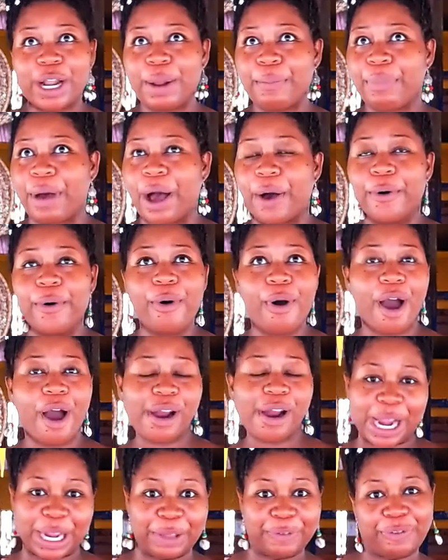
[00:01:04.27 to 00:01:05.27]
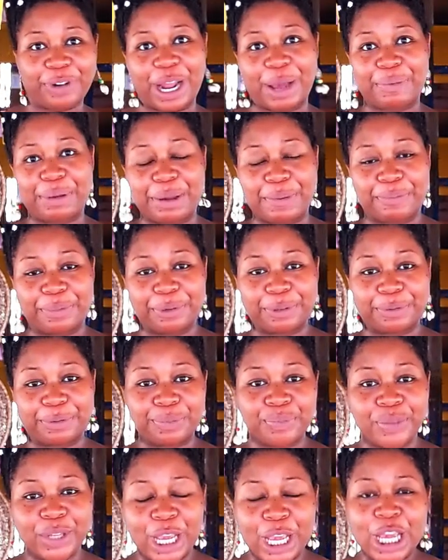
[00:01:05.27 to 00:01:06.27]
about? Who are Garifuna people?
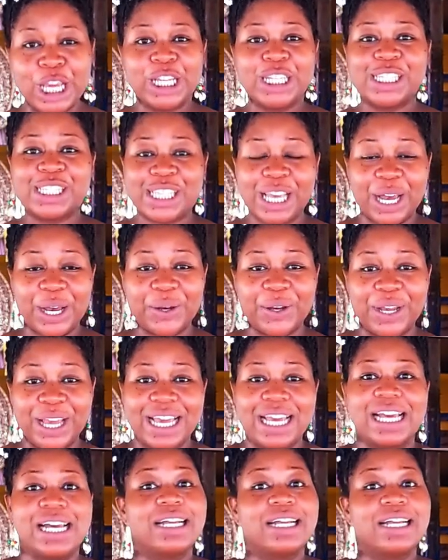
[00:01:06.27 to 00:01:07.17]
So